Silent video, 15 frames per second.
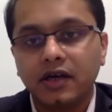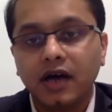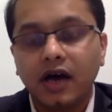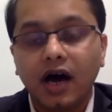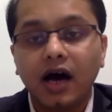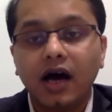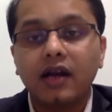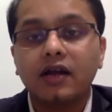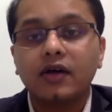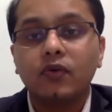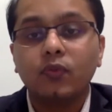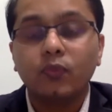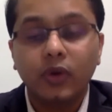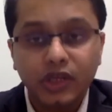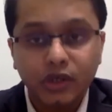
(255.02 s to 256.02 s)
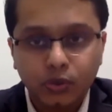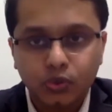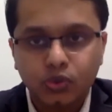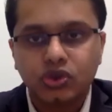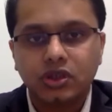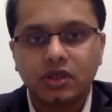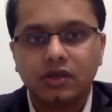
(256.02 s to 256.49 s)
are very
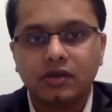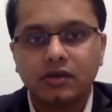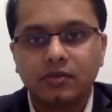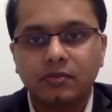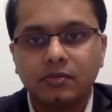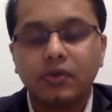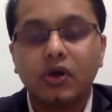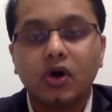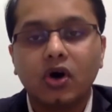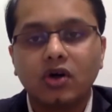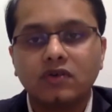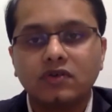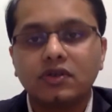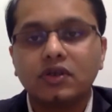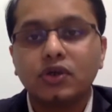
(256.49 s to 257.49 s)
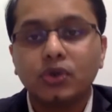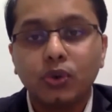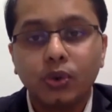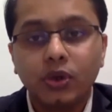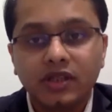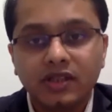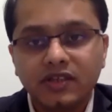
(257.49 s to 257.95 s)
crucial because
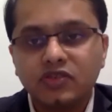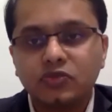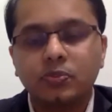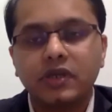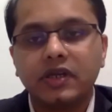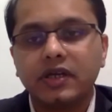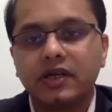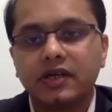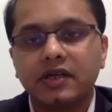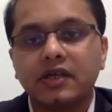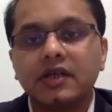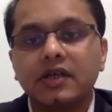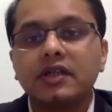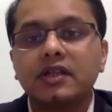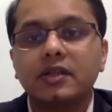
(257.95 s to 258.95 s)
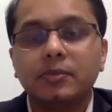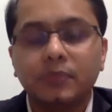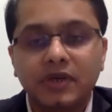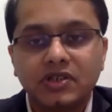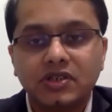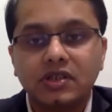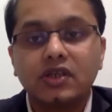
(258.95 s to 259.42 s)
during this period, the
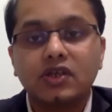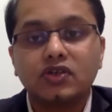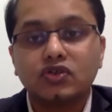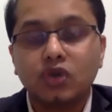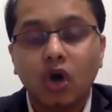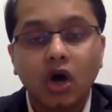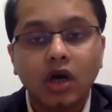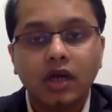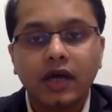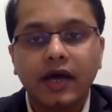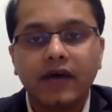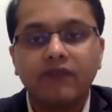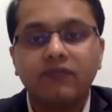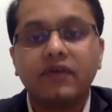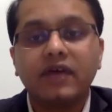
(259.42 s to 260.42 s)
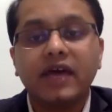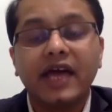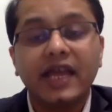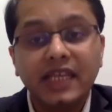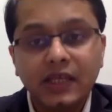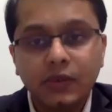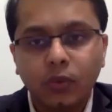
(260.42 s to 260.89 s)
patient does not have
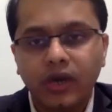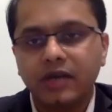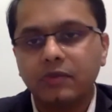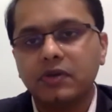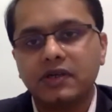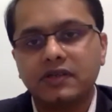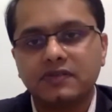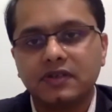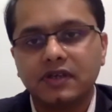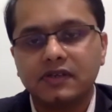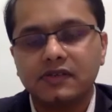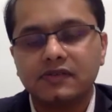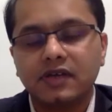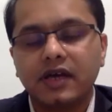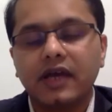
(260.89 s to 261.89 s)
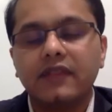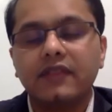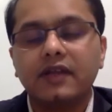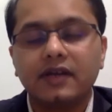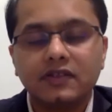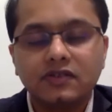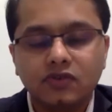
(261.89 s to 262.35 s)
any white blood cells and the
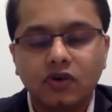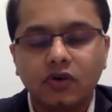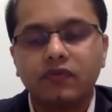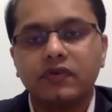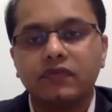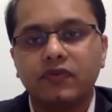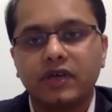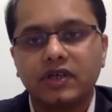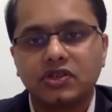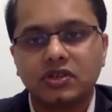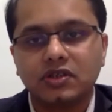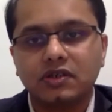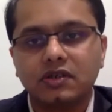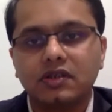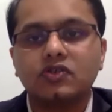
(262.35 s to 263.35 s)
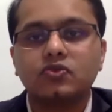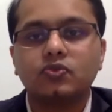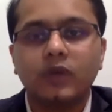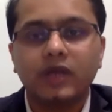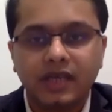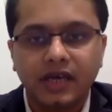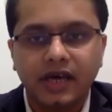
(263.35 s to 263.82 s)
risk of infection is
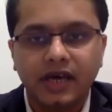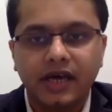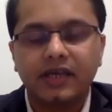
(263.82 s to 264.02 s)
very high.